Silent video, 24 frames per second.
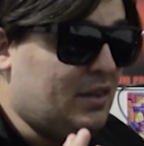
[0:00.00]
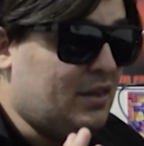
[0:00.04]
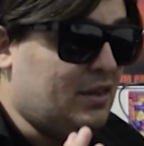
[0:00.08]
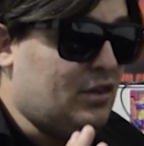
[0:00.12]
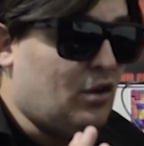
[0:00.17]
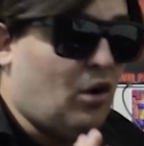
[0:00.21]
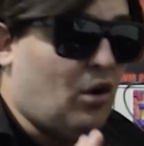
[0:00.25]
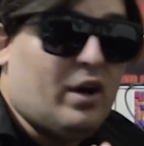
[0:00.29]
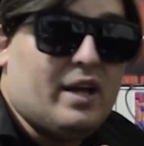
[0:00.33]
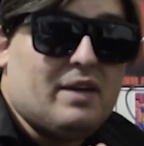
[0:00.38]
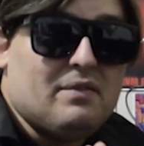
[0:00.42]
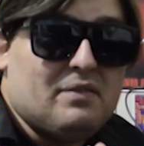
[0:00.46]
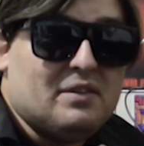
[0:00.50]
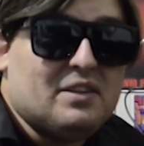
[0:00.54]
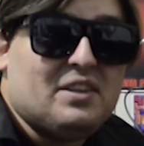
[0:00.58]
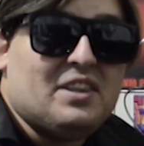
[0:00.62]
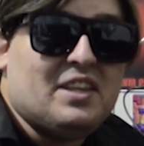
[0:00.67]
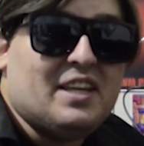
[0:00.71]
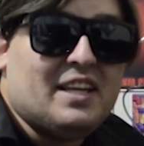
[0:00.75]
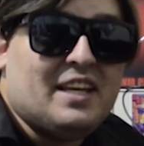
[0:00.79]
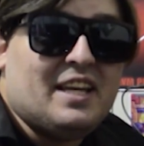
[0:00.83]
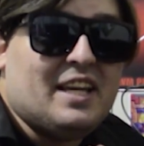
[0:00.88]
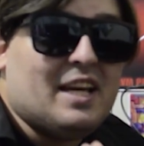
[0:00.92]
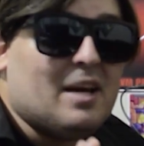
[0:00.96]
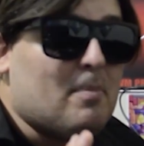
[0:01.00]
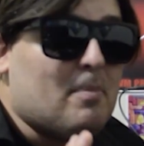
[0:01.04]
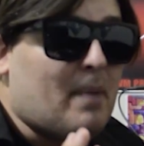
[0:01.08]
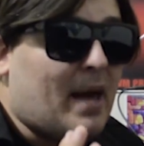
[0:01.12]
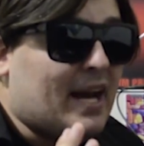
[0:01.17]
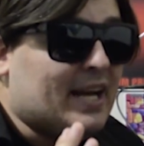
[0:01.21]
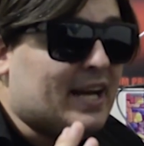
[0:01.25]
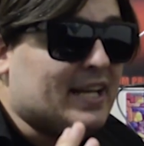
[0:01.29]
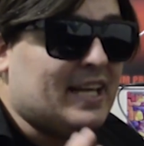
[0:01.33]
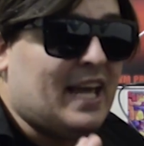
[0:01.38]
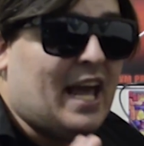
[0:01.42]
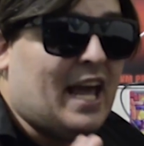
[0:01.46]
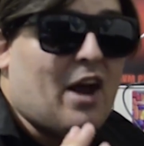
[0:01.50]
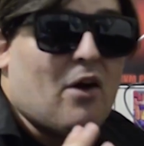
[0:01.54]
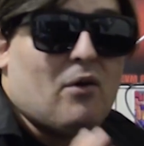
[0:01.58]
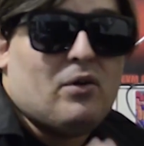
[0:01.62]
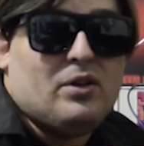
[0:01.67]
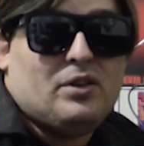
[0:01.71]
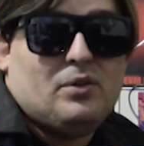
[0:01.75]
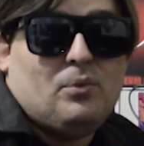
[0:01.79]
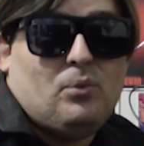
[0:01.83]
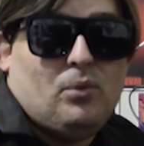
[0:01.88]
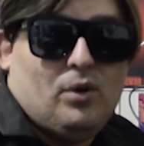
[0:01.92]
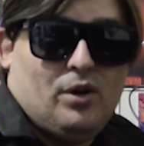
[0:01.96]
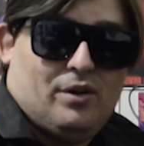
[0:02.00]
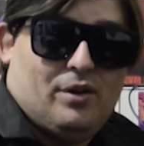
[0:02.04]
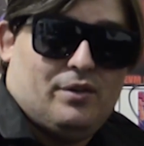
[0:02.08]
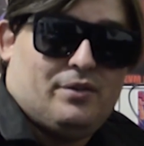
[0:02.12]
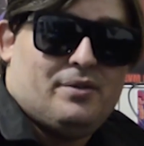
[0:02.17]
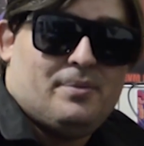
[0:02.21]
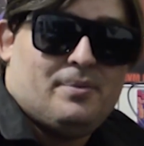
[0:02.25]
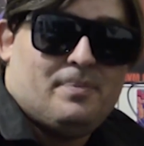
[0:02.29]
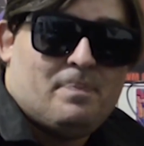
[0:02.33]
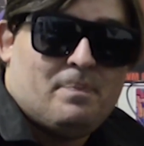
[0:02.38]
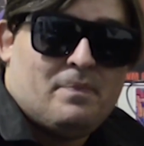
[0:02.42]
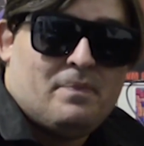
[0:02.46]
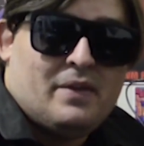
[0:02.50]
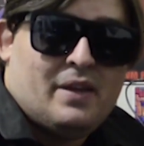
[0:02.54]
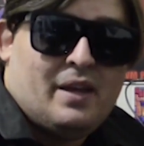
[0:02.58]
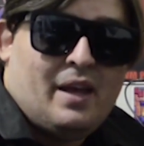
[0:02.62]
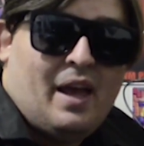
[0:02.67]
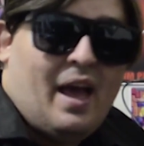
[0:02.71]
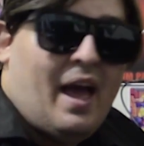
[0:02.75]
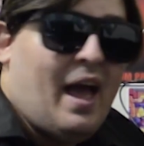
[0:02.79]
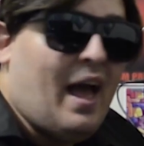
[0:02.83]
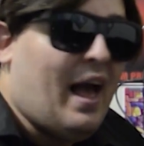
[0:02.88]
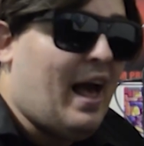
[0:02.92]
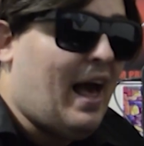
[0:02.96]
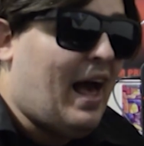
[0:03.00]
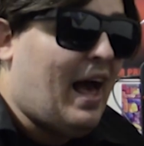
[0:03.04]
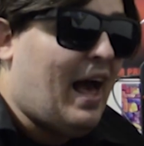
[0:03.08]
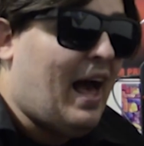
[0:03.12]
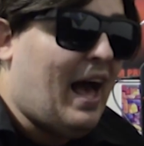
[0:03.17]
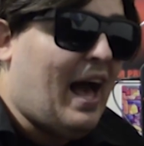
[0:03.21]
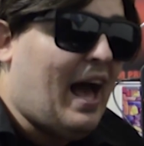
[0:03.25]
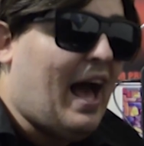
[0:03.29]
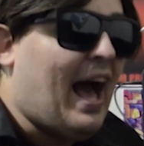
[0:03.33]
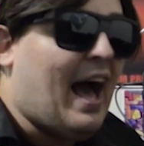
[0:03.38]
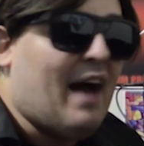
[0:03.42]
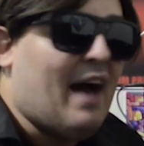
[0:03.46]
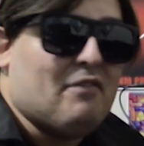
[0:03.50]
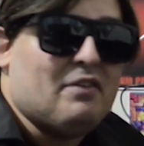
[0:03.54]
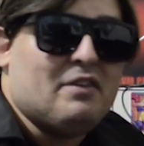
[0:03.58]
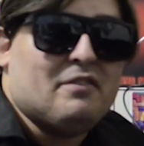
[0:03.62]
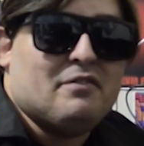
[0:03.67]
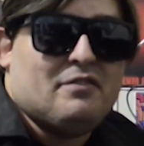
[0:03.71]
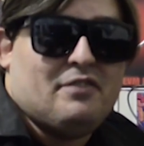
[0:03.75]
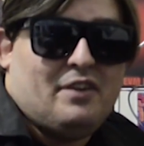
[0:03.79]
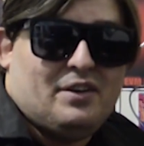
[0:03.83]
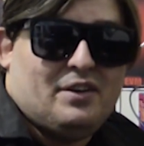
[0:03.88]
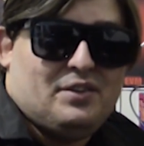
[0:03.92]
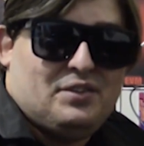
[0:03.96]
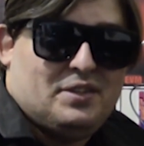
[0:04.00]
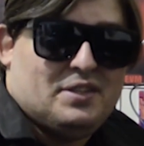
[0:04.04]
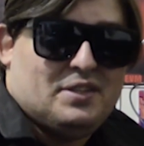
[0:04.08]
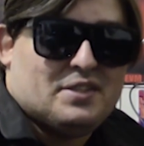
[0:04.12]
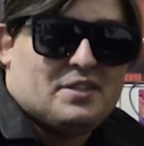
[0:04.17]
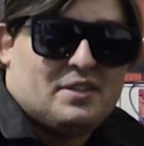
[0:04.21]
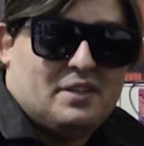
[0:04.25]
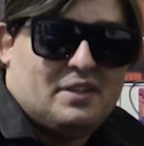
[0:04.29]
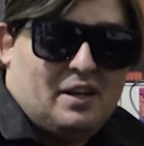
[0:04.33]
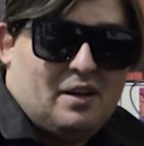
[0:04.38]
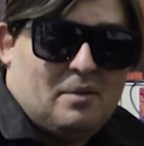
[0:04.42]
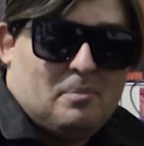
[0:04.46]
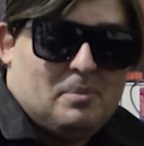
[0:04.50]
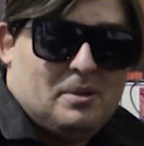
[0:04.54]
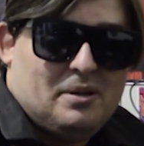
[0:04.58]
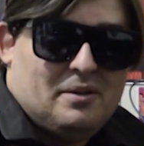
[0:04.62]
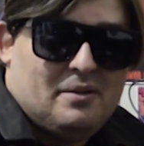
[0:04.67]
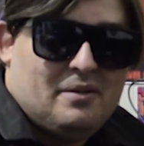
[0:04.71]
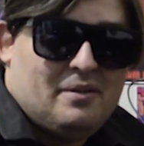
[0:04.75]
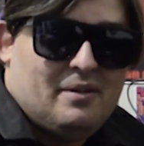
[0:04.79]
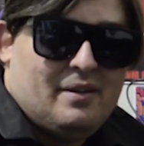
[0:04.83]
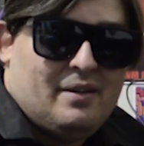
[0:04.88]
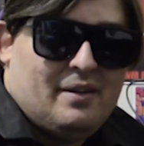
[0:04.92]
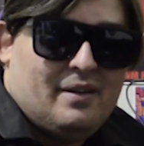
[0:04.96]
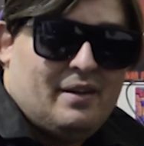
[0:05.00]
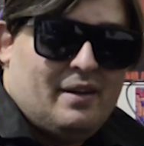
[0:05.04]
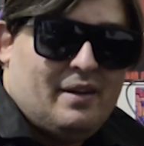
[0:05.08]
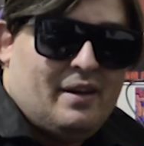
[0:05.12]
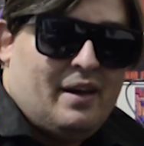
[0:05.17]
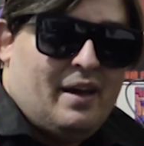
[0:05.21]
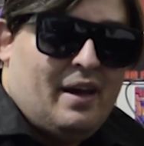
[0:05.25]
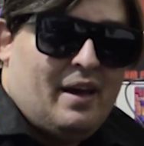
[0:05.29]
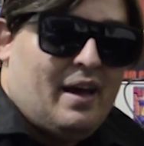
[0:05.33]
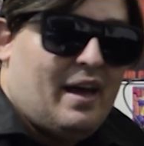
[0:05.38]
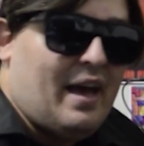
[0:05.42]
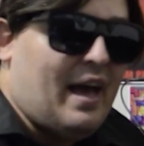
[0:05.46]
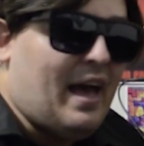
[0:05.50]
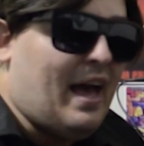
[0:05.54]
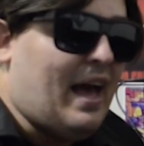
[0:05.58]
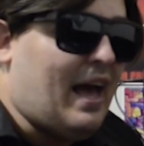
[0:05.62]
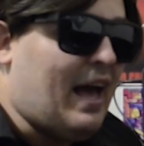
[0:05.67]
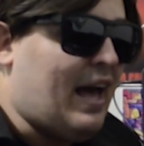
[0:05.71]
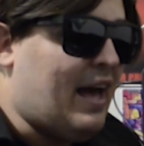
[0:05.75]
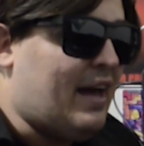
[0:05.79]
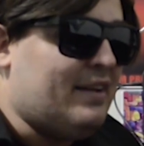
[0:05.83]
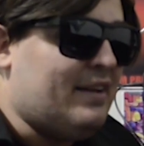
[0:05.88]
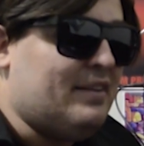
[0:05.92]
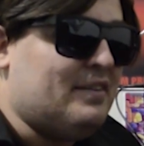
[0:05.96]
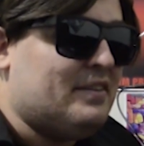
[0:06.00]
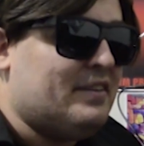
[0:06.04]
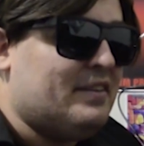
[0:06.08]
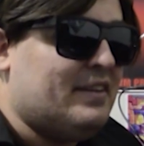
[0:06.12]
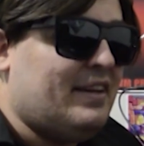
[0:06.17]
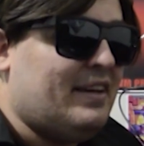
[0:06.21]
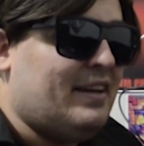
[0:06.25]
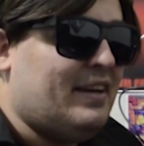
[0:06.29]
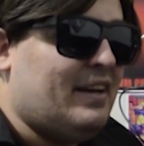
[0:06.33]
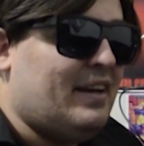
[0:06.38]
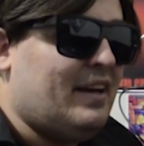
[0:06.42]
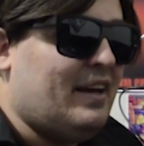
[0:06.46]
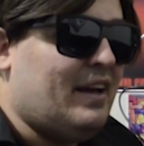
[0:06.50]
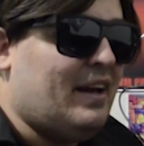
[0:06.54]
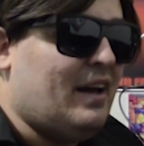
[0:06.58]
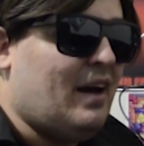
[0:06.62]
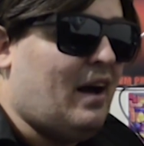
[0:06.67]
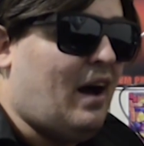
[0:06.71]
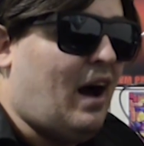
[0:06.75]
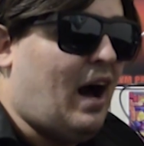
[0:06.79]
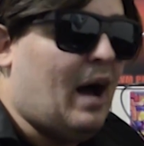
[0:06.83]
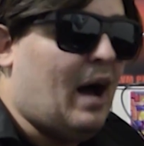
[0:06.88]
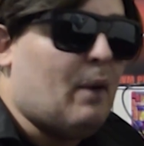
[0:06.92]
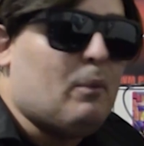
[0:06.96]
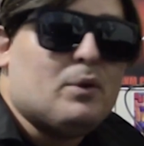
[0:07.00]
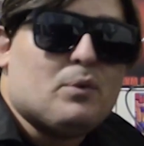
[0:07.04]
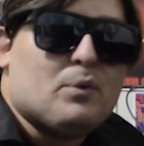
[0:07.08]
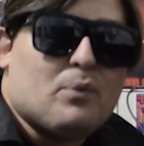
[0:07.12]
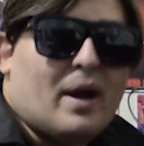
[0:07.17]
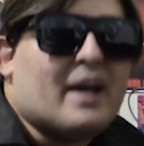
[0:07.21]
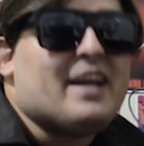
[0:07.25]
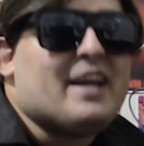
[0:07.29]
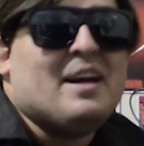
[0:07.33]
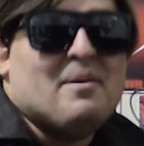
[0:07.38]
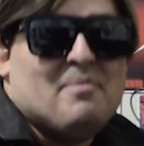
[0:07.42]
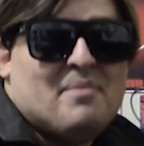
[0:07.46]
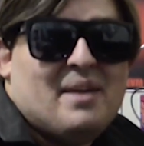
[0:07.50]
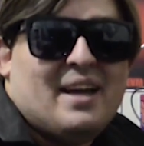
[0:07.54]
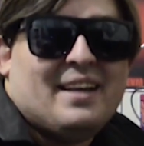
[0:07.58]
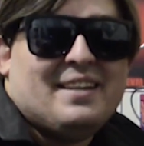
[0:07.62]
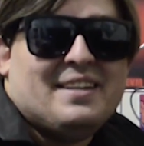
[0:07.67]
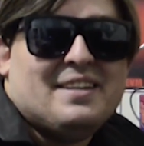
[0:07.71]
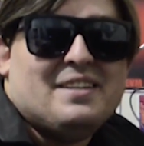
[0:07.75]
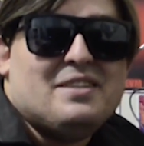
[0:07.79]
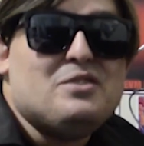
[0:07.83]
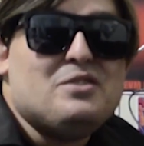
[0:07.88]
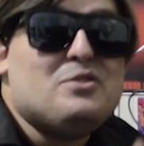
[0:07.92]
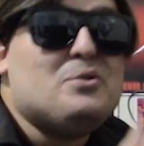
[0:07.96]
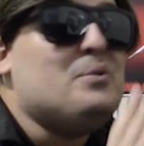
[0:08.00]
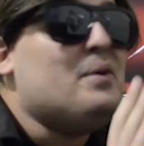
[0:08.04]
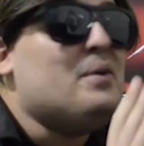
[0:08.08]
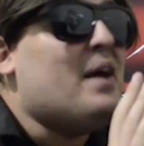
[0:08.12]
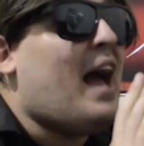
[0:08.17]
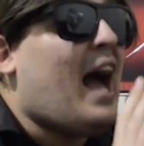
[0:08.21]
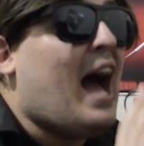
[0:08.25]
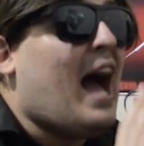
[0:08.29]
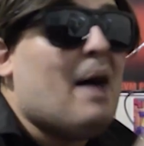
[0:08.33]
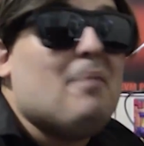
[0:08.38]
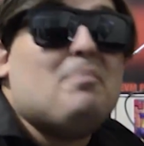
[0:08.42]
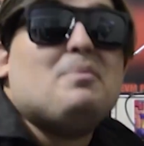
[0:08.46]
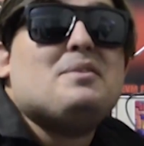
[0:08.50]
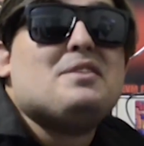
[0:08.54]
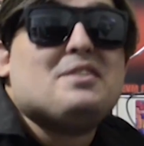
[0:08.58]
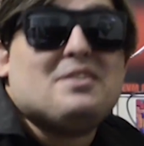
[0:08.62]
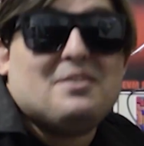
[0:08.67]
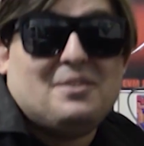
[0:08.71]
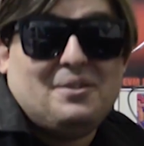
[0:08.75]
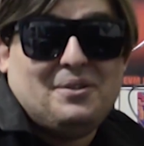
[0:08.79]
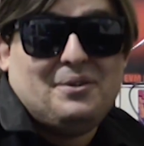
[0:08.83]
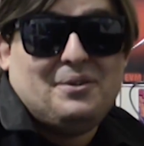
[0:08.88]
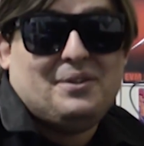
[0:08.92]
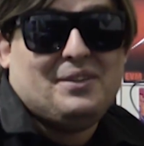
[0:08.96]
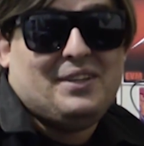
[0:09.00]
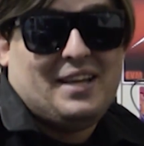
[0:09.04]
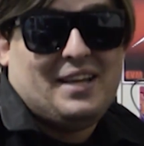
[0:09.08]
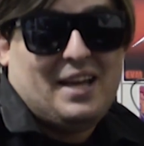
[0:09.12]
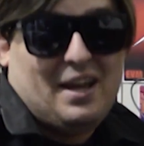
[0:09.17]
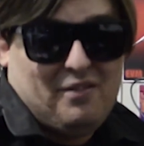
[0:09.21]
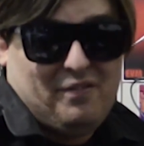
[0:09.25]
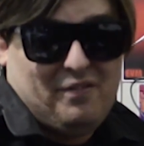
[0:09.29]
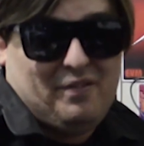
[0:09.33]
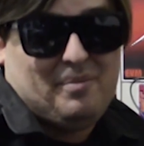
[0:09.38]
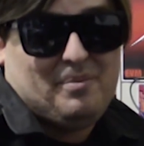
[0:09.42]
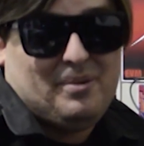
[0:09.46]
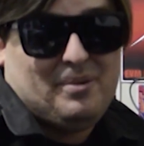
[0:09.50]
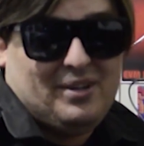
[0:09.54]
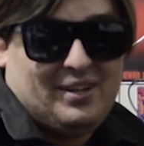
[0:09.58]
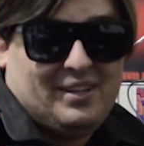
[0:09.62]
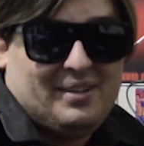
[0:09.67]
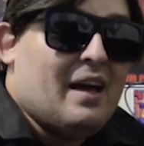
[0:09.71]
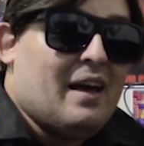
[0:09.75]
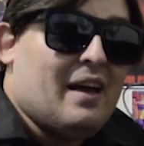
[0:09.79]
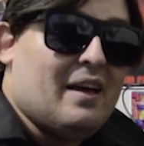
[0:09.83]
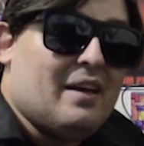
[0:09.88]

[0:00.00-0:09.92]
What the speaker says: not even thinking about a care in the world, having fun in this club. And I would recommend it to absolutely everybody.